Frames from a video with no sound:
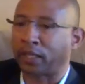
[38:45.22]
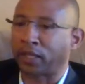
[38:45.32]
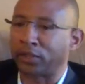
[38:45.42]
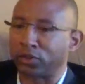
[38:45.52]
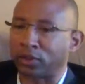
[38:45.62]
And
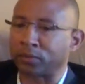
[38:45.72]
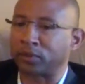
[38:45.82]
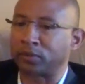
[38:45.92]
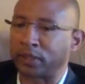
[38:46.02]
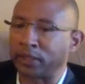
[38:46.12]
I know I'm
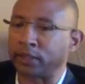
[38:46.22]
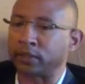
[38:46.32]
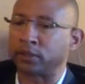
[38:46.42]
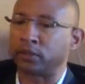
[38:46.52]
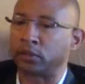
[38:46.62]
going to get
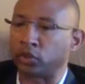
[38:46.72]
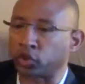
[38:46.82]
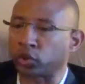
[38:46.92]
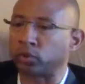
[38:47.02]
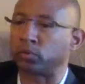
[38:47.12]
the
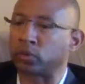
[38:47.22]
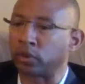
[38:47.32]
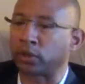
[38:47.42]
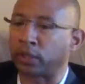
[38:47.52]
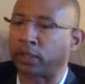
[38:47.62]
truth
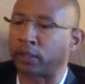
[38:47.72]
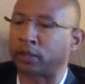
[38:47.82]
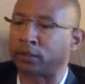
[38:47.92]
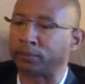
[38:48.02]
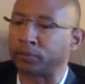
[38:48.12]

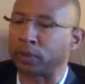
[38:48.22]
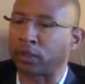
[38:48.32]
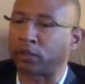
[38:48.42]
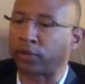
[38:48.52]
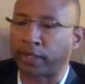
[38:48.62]

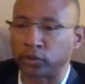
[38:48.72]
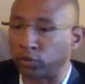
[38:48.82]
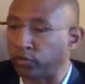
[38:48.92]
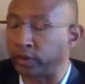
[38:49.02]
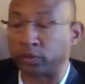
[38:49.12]
of how you
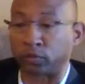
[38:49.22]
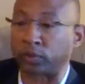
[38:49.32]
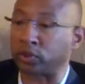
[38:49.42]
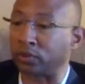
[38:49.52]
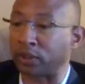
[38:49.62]
feel and
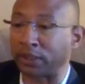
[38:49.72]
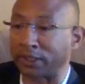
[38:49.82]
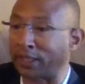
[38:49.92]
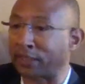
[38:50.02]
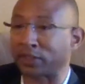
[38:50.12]
what you think,
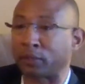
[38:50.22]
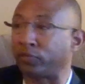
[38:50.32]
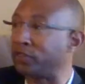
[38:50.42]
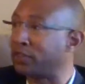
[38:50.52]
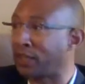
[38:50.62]
not some
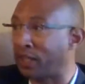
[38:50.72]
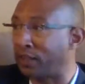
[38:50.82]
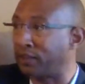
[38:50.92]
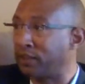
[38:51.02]
facade.